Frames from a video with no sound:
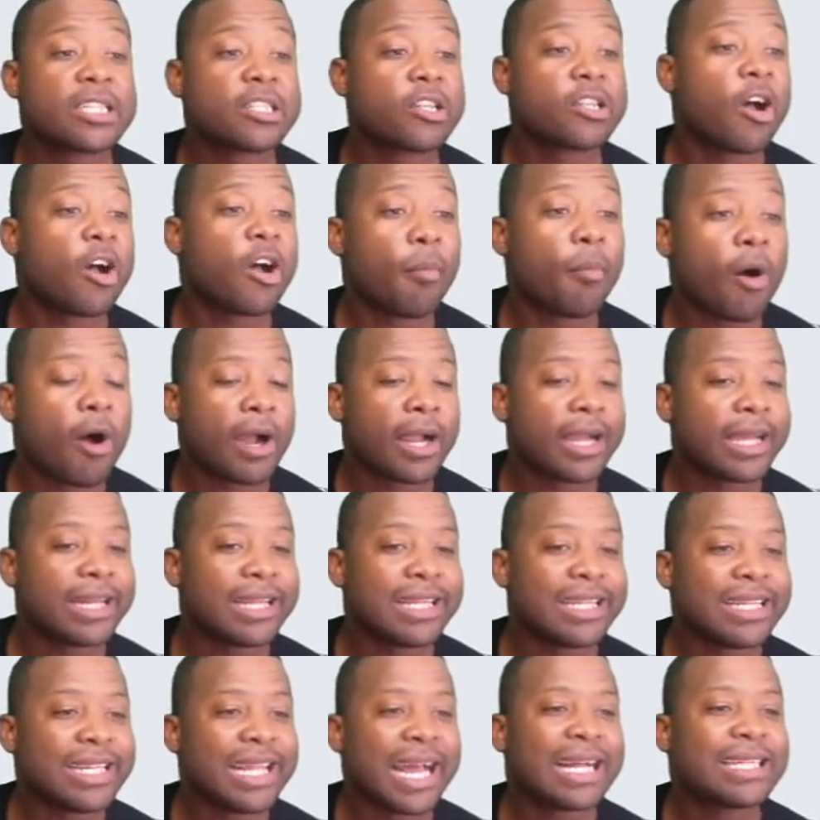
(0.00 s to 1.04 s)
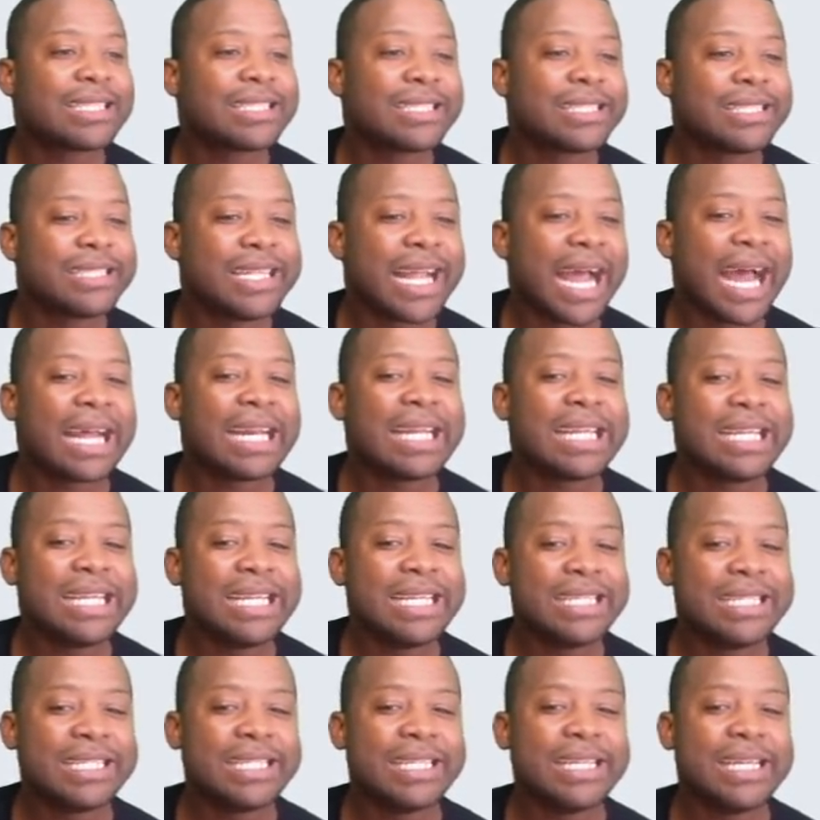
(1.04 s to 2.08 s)
start marketing. That's that
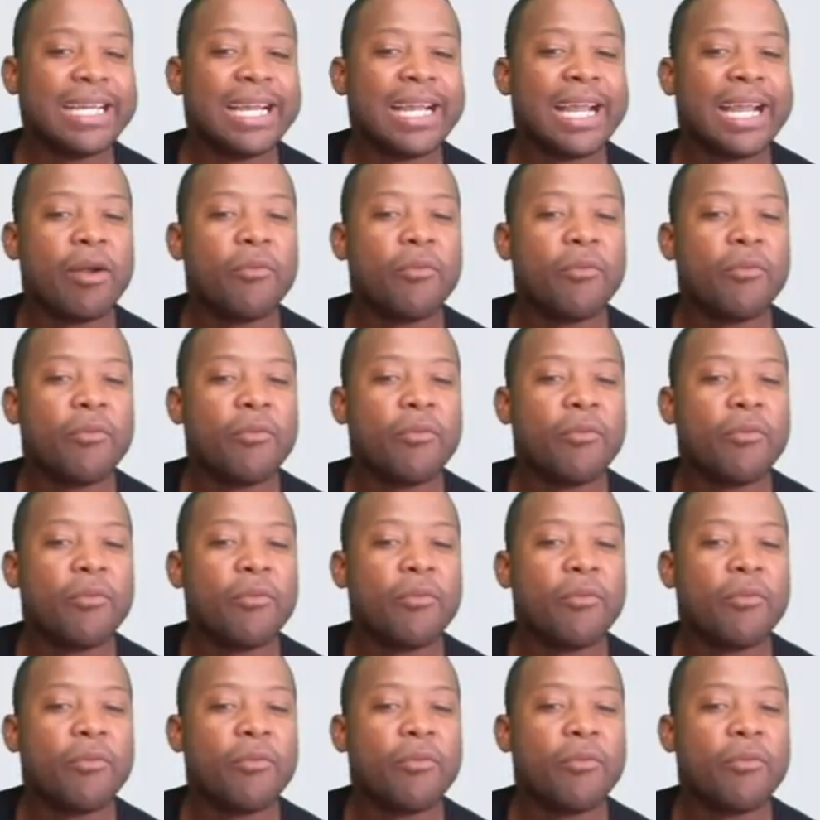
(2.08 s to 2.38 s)
easy.